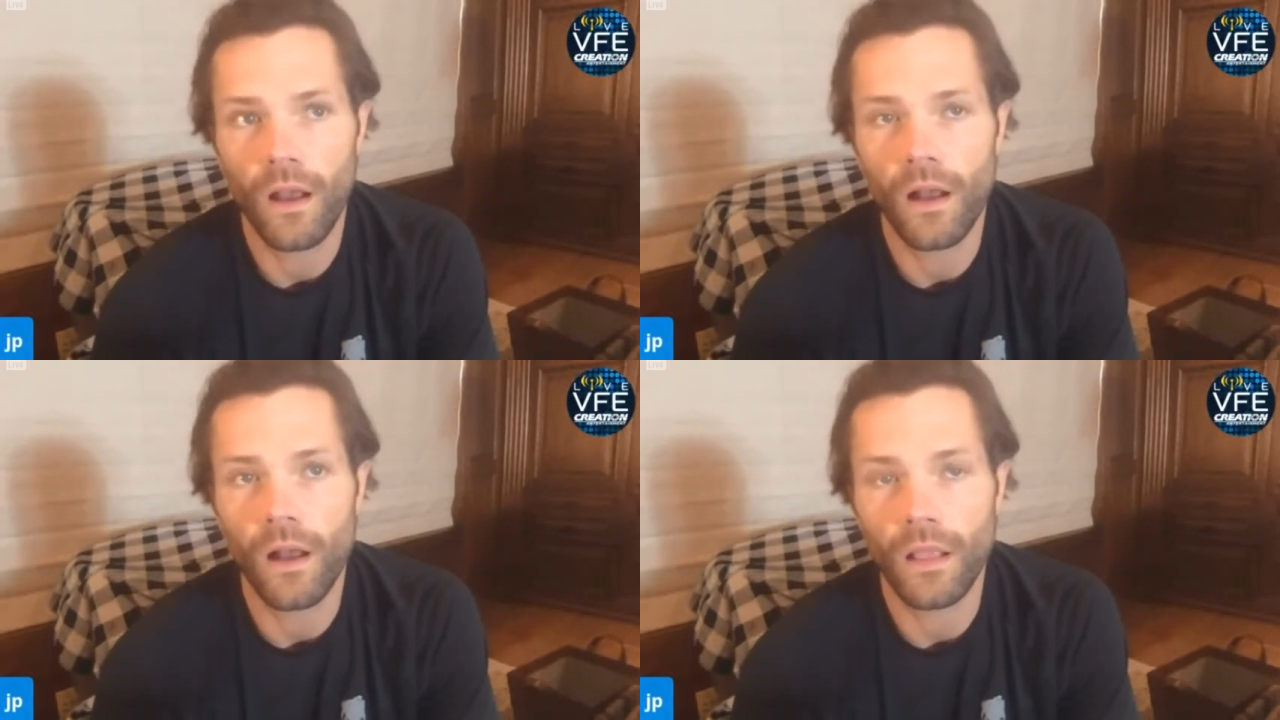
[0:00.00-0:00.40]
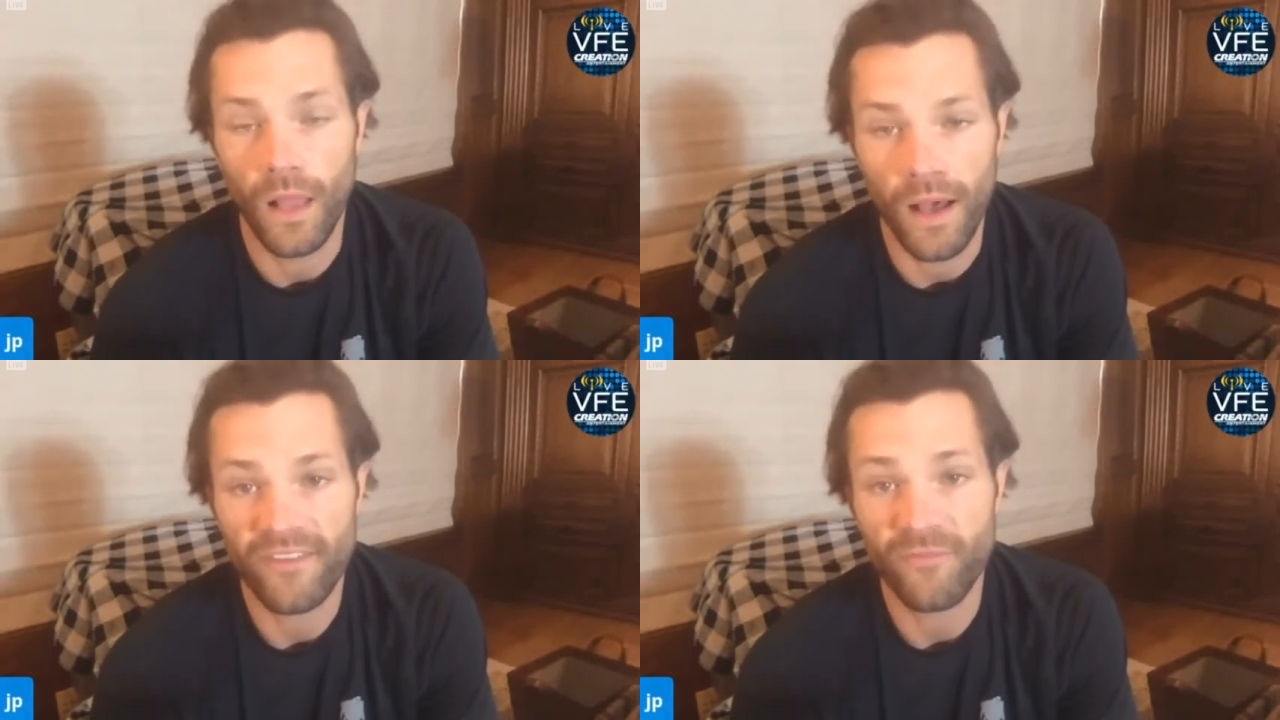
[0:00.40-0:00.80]
a
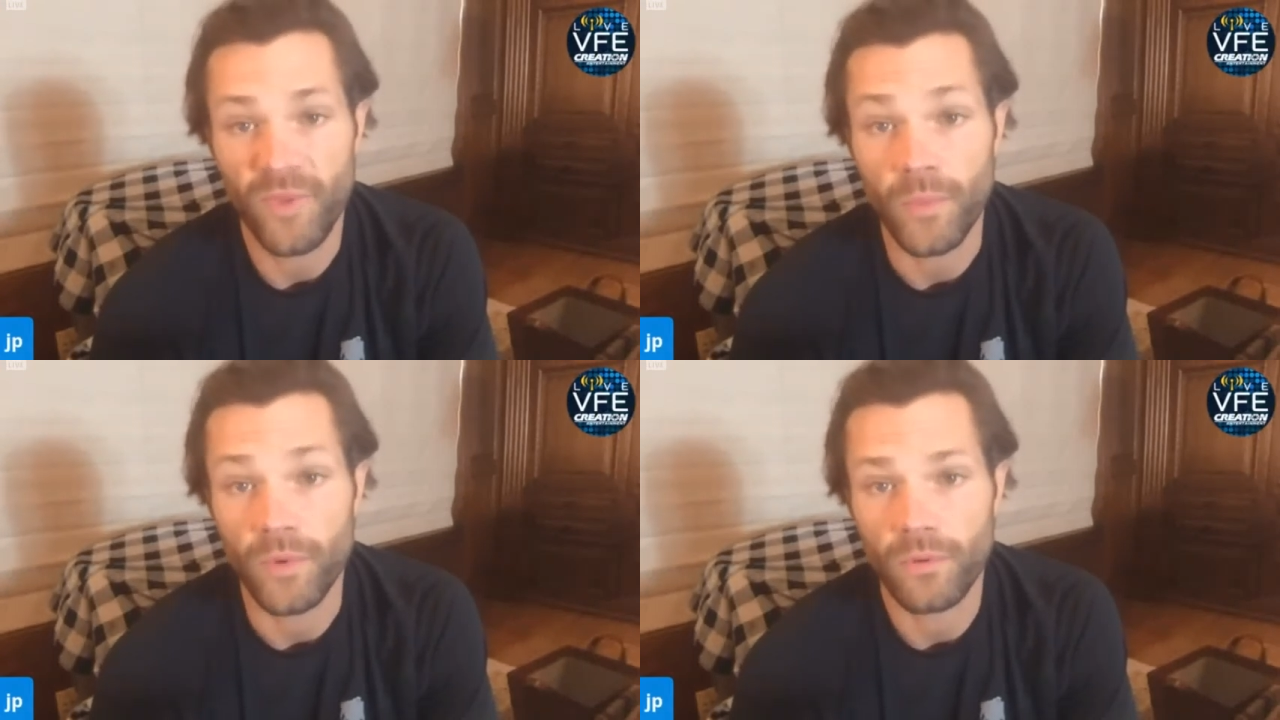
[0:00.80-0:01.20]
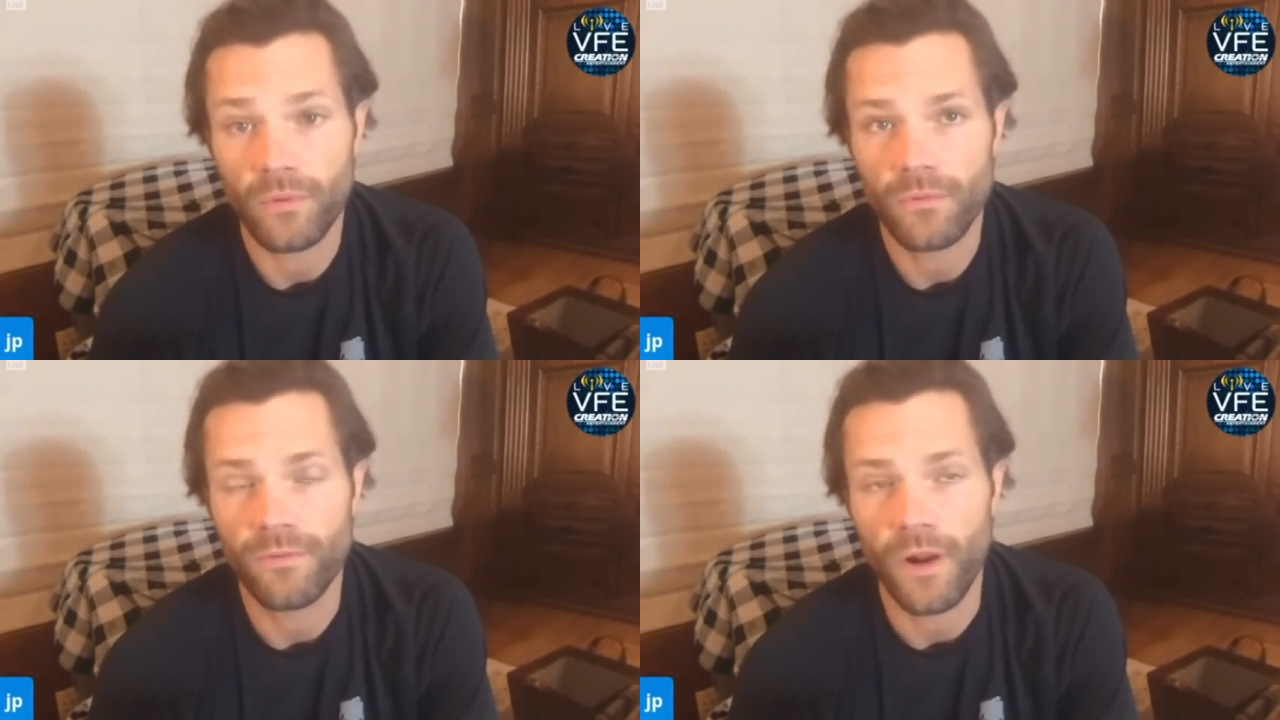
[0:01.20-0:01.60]
lot of people
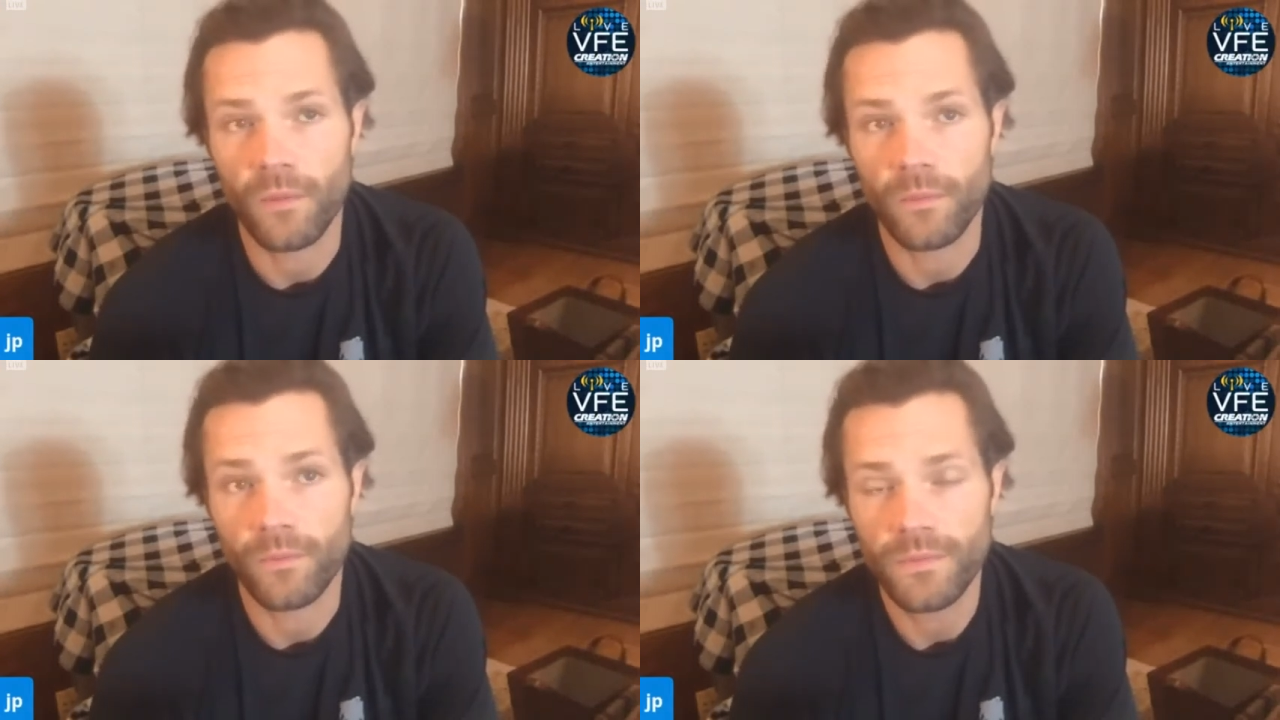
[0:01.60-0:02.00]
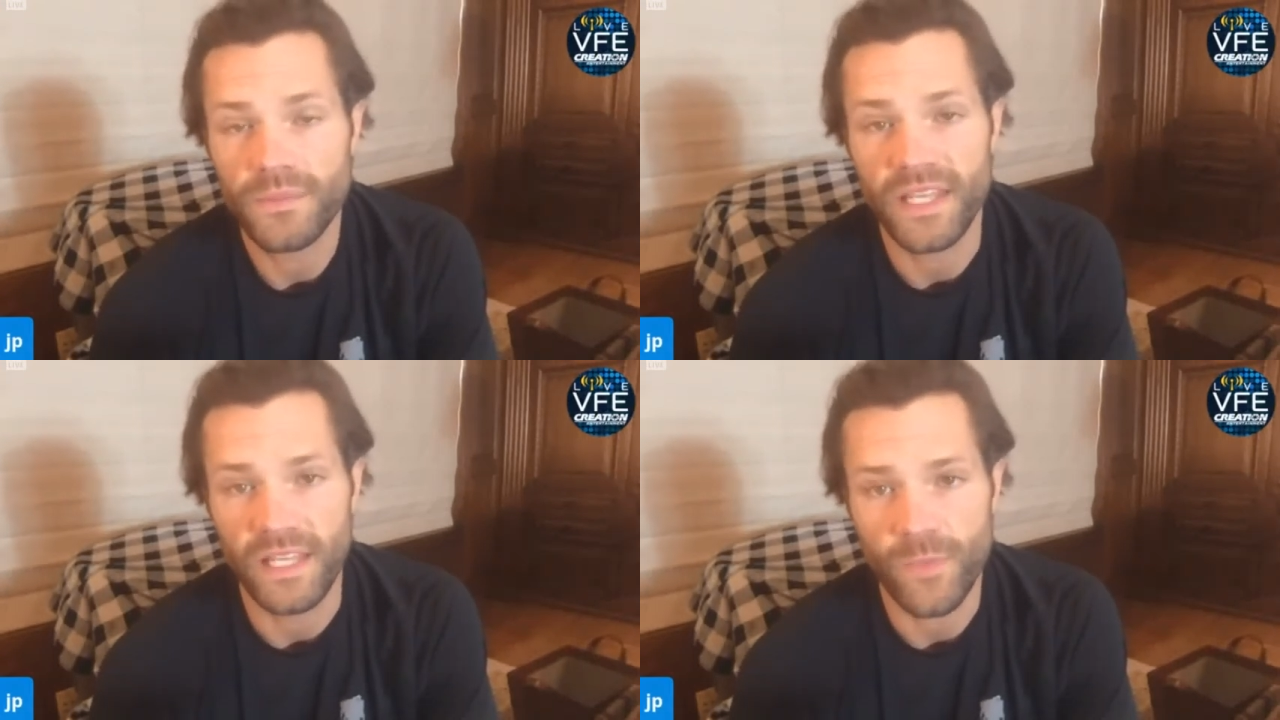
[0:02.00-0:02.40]
from
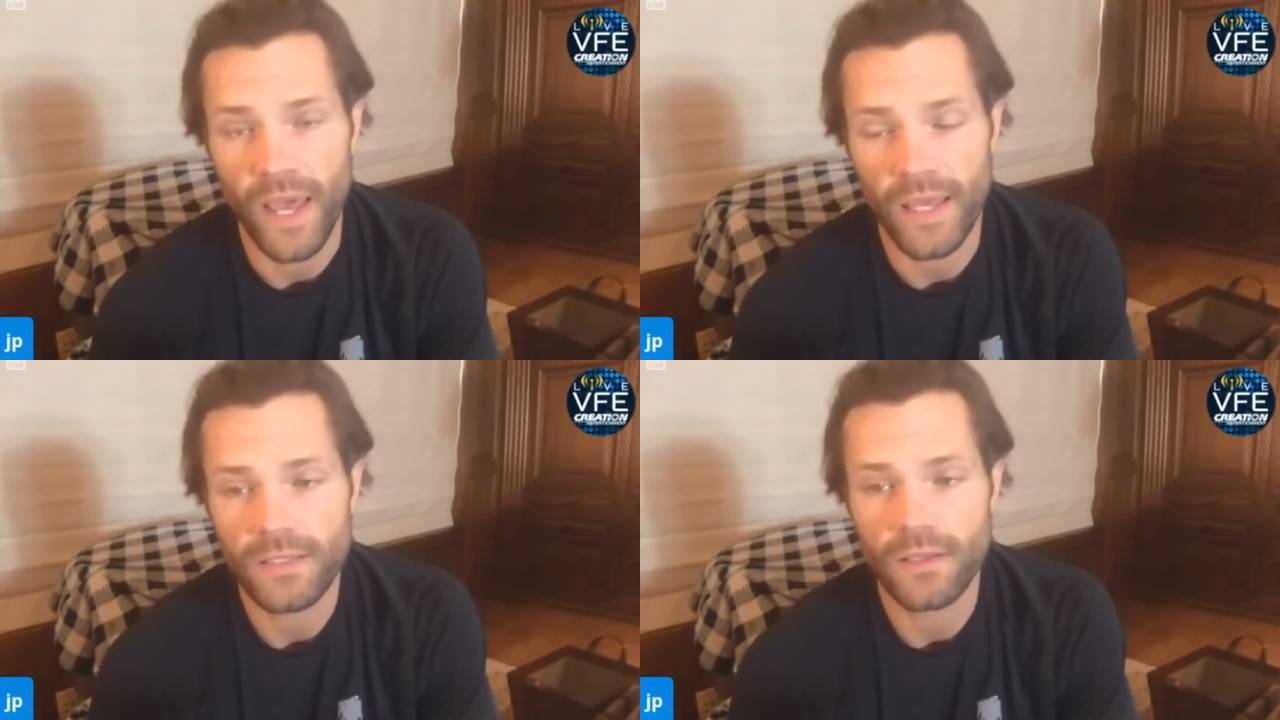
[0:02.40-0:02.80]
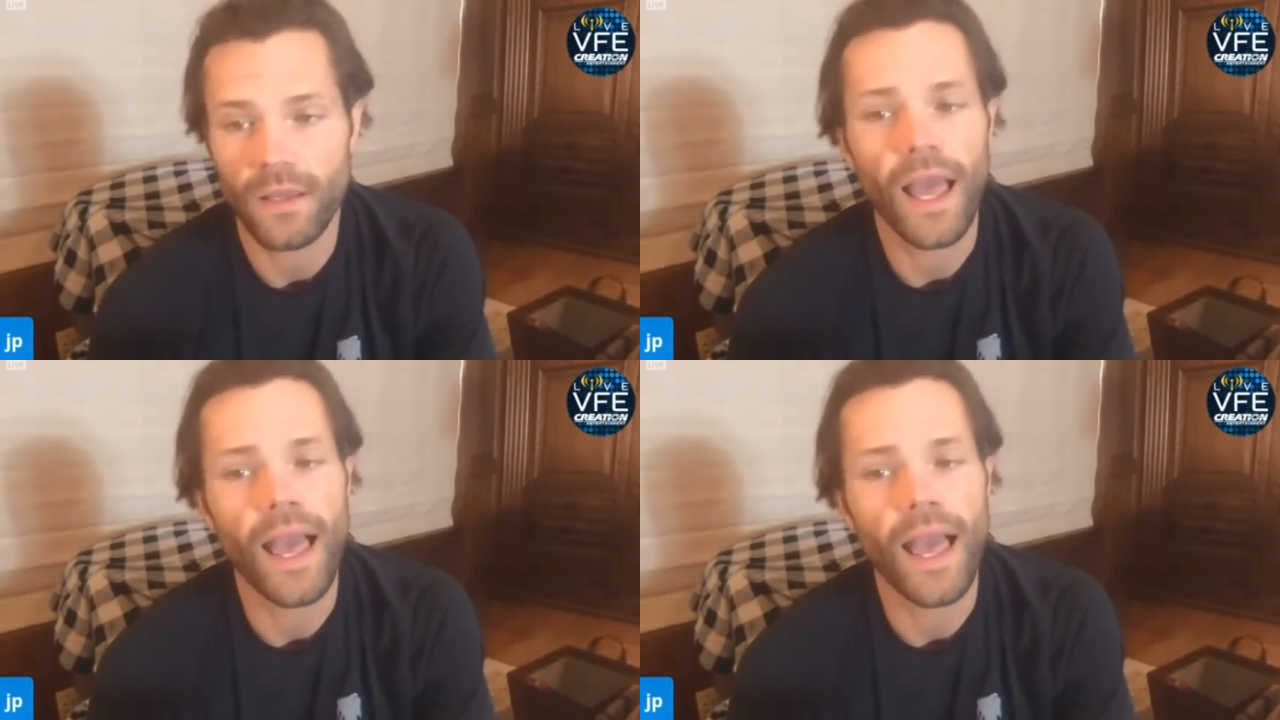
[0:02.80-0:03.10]
Dean's past.